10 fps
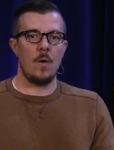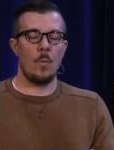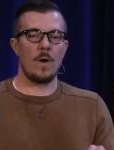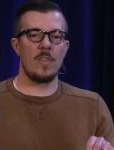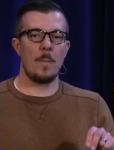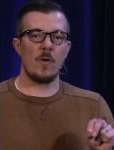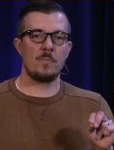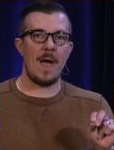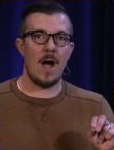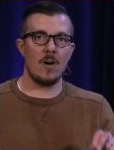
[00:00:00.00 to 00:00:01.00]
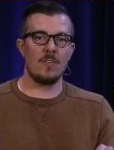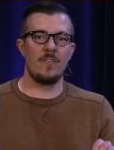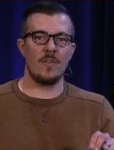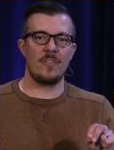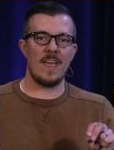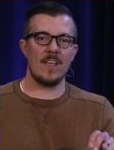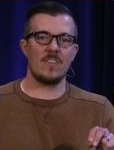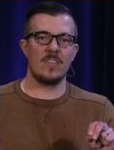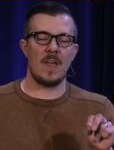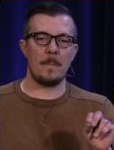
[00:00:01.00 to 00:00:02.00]
one of the most powerful
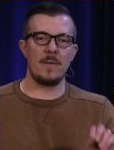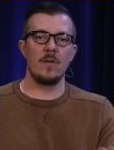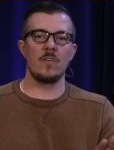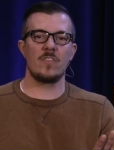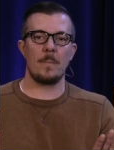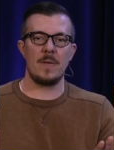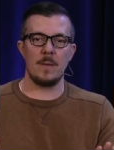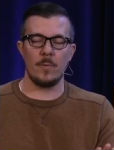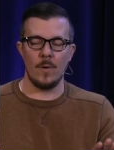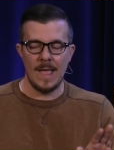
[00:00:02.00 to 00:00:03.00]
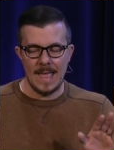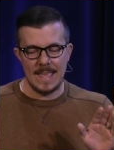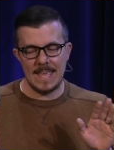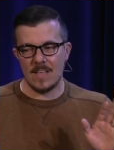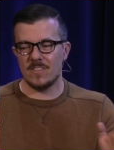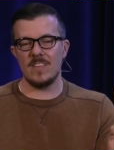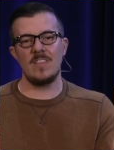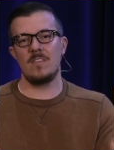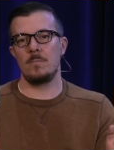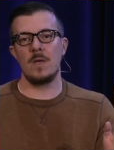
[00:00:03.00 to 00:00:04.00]
things that appeals to people, yes,
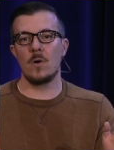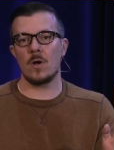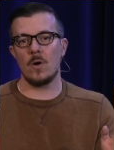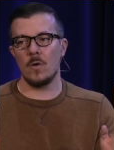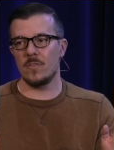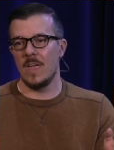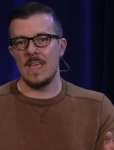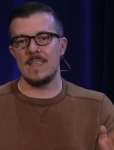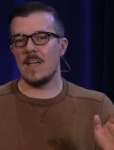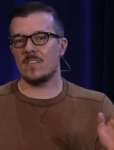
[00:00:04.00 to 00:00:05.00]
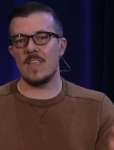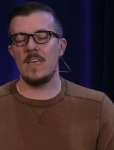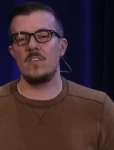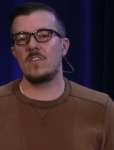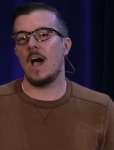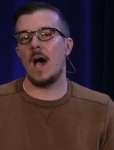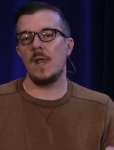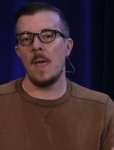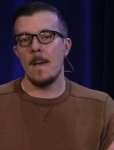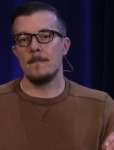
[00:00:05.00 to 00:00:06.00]
is his miracles, yes, that he's
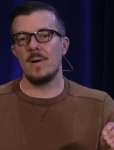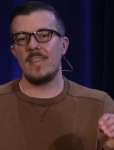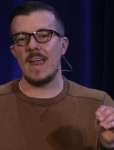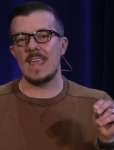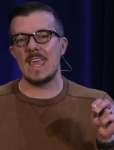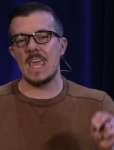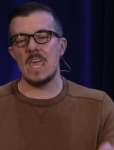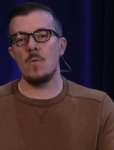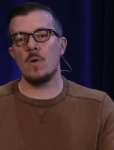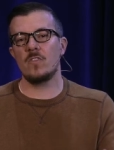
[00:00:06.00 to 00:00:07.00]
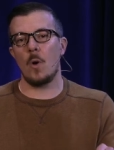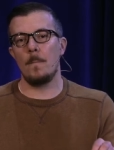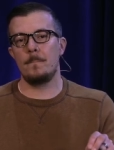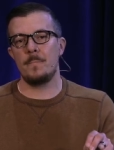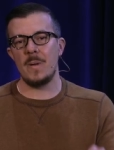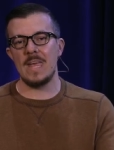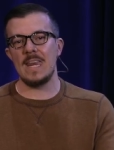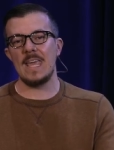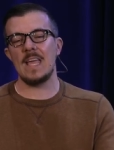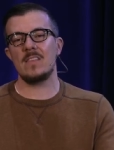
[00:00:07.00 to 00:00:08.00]
God, but that he was
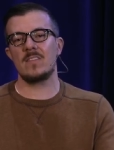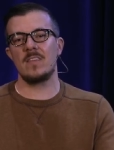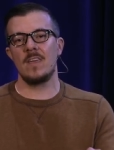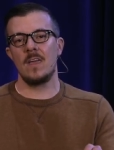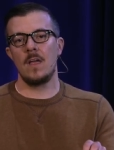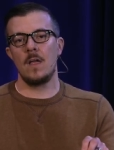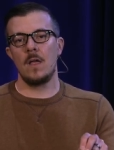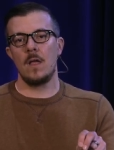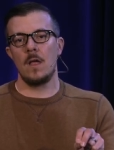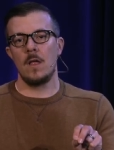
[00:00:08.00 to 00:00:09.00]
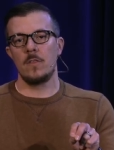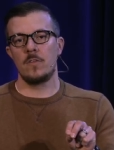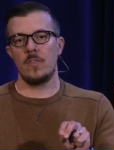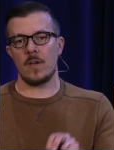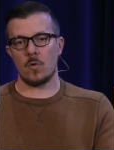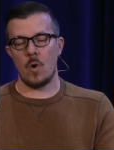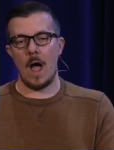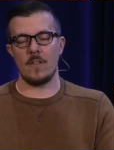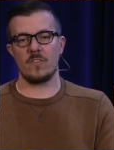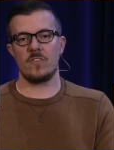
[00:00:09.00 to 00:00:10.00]
obedient to the
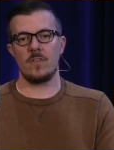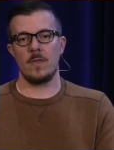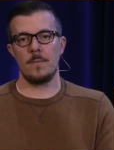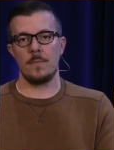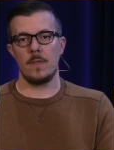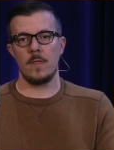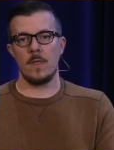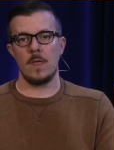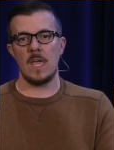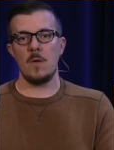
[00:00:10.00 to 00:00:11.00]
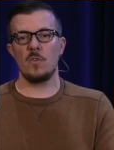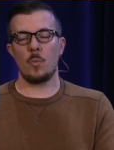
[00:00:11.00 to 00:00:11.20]
cross. He was